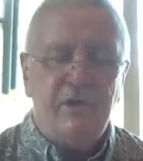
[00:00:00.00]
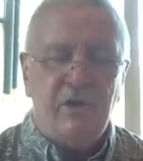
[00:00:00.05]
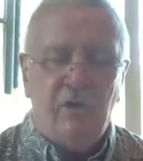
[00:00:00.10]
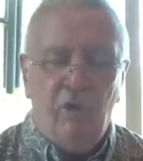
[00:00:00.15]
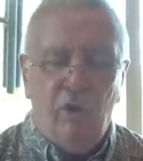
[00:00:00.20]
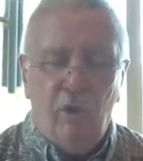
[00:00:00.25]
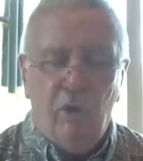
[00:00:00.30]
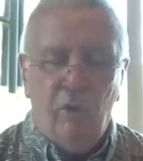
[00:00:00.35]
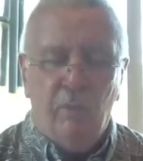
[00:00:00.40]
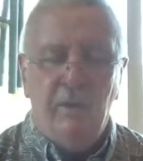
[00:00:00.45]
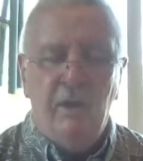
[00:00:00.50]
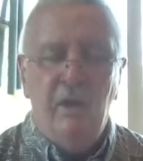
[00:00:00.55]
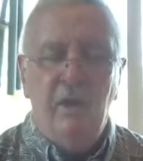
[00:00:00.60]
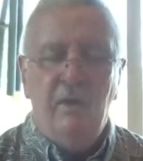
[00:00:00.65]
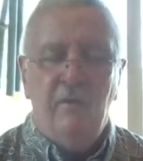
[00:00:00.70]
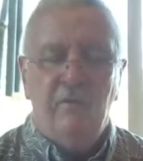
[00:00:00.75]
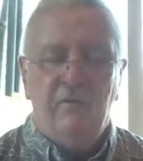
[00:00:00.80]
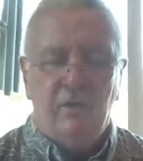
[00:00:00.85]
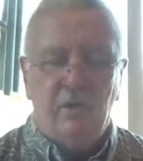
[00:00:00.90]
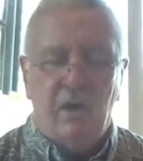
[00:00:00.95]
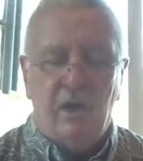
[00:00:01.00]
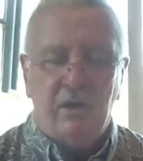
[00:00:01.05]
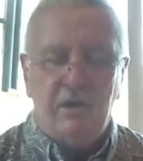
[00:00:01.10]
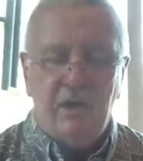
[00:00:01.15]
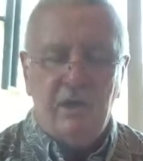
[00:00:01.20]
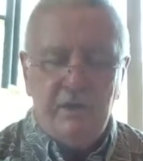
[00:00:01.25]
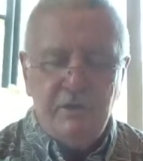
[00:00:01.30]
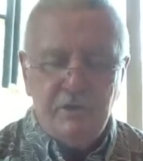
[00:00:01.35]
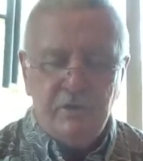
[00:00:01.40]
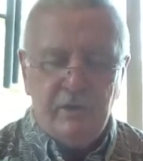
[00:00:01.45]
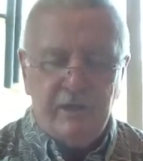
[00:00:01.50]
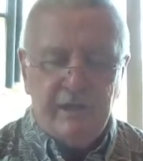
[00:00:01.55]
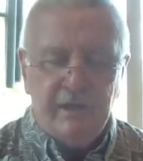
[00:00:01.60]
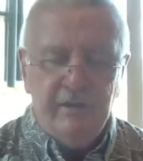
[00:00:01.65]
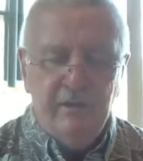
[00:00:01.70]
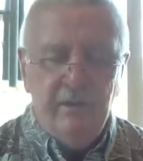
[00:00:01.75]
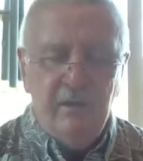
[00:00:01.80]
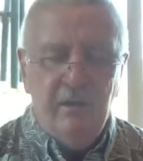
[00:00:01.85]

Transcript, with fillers: and a hope for our country.